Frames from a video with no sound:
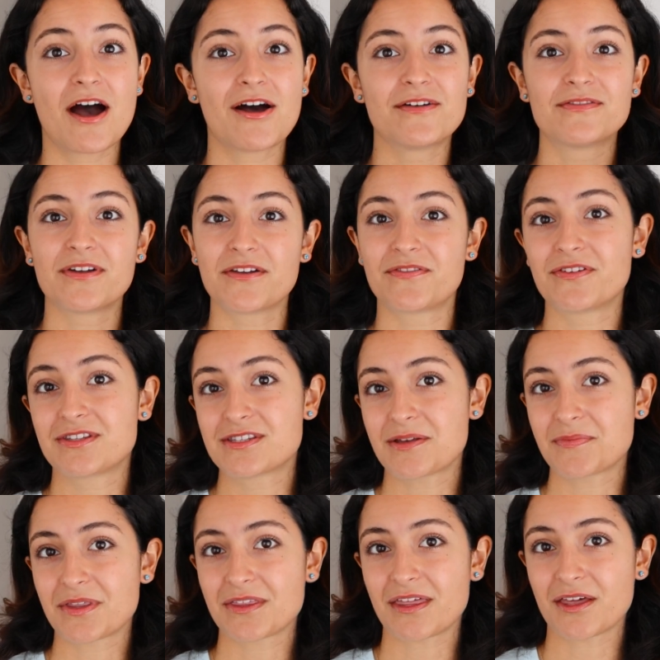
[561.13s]
of if it's
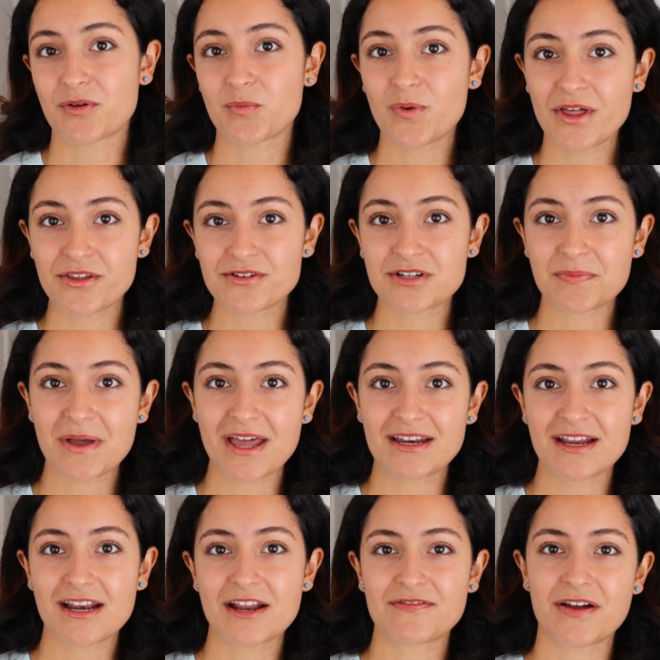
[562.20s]
something like weather
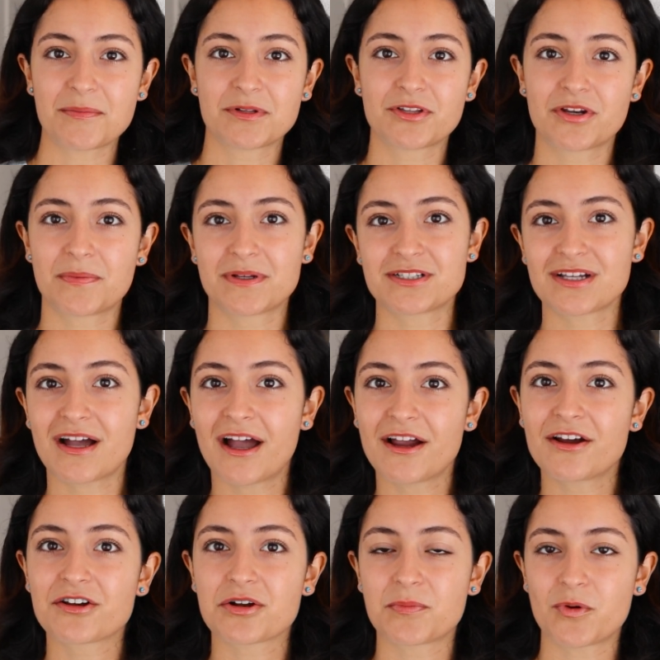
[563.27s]
dependent, if I'm a little bit
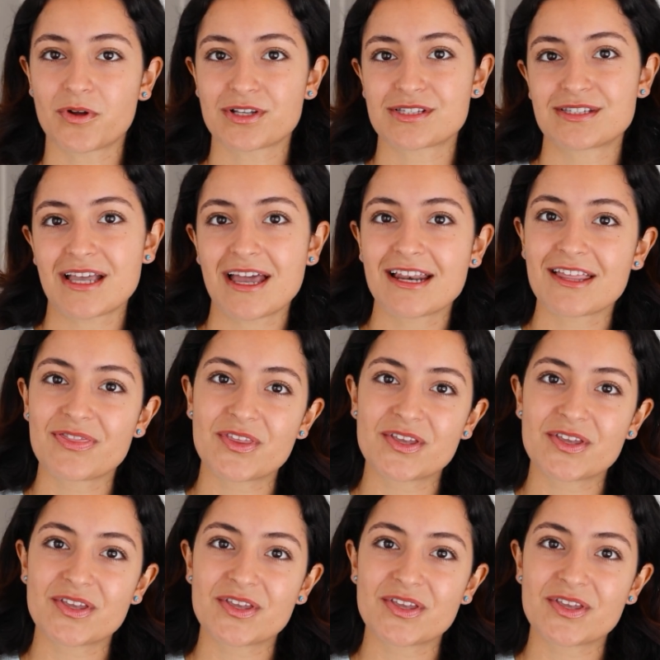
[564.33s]
tired or more excited